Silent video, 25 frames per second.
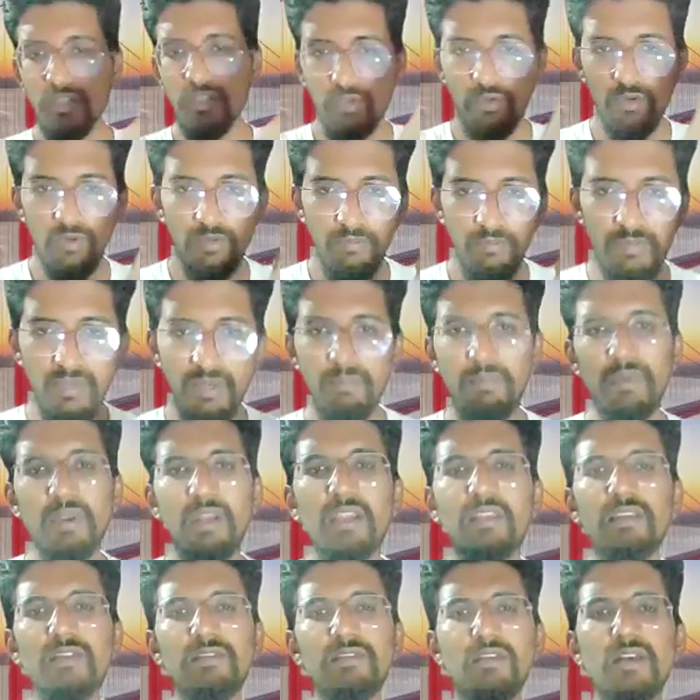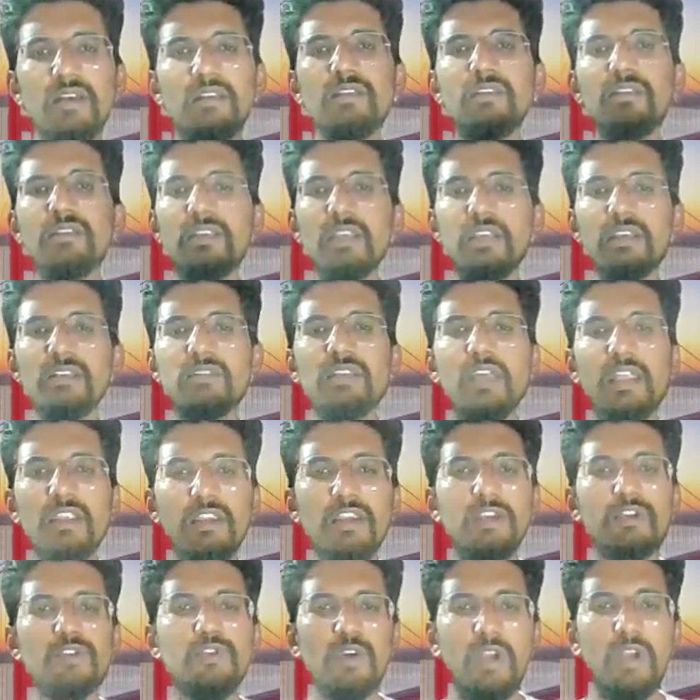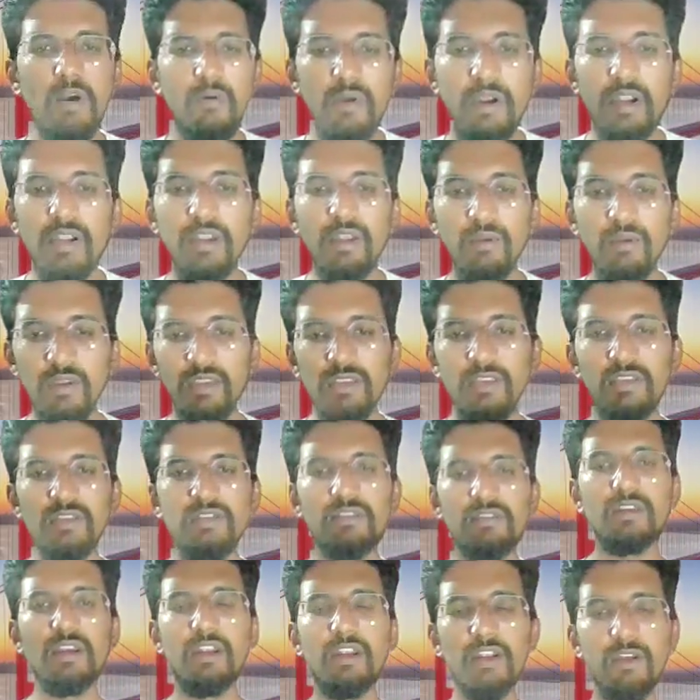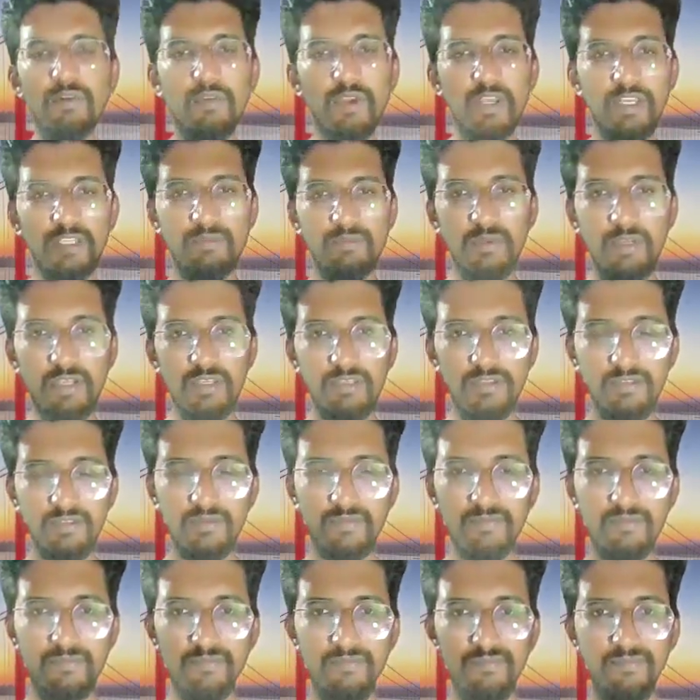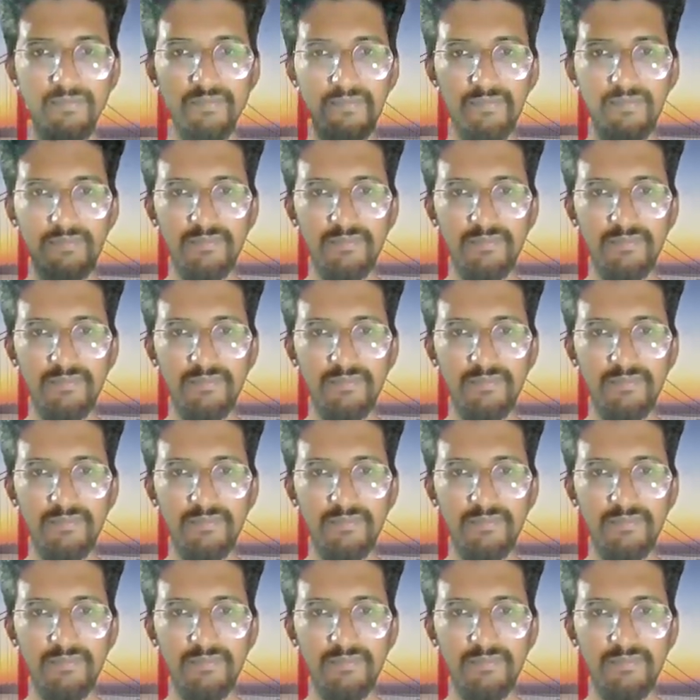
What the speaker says: that they should prepare and these are the things that they should avoid during this interview experience.